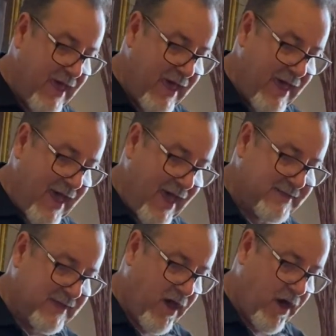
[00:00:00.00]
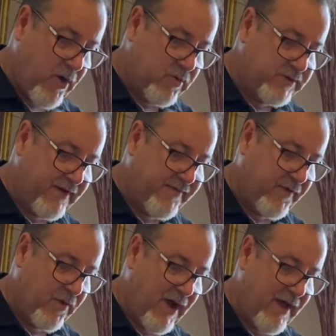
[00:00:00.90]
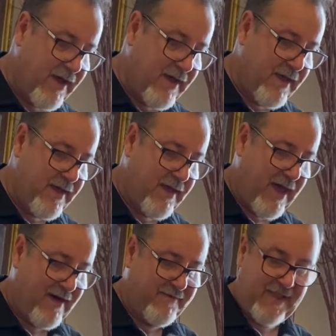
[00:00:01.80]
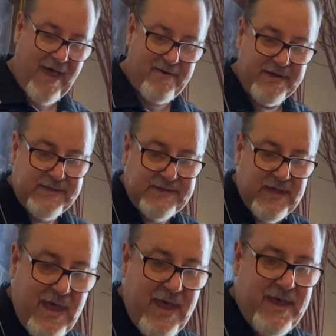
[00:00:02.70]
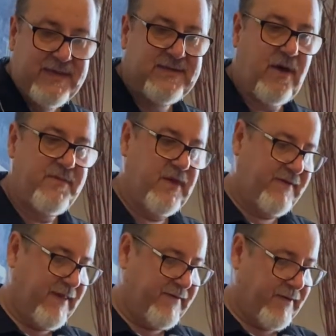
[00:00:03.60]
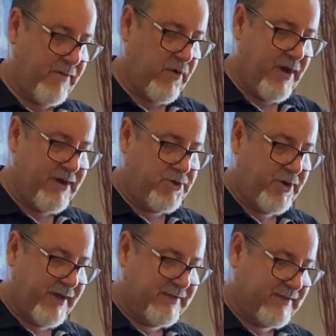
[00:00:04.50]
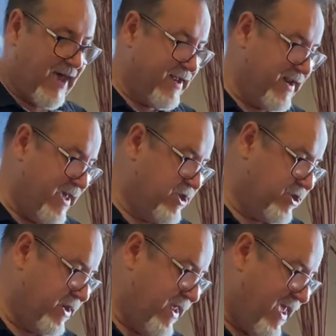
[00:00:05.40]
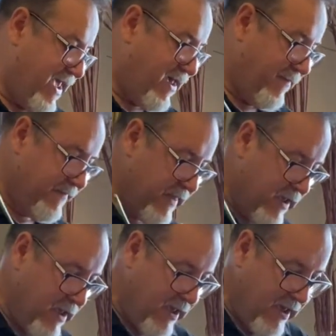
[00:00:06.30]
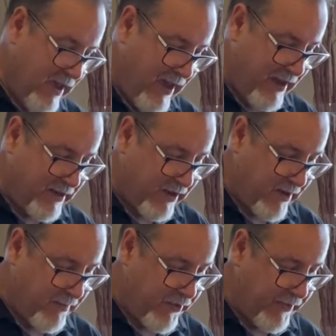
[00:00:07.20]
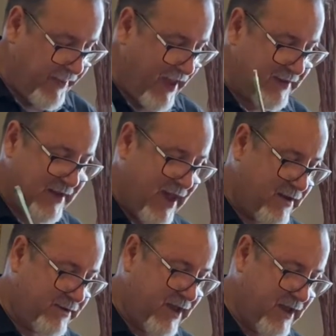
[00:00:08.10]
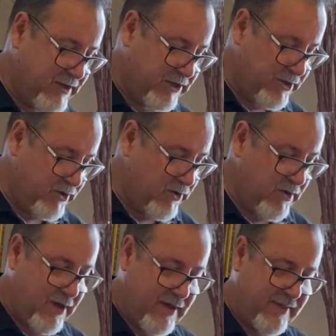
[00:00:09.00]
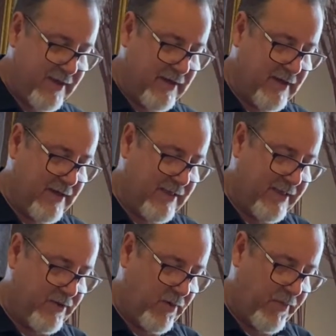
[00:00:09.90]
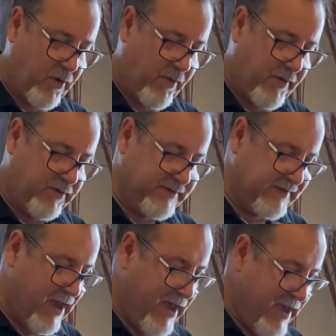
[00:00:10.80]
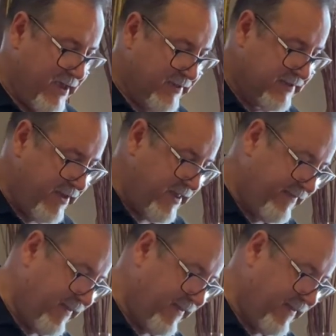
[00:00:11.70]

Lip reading: as a holder for our flowers. So I'm using some Green Tricks carnation here, and I can put that down into the little baubles. So this is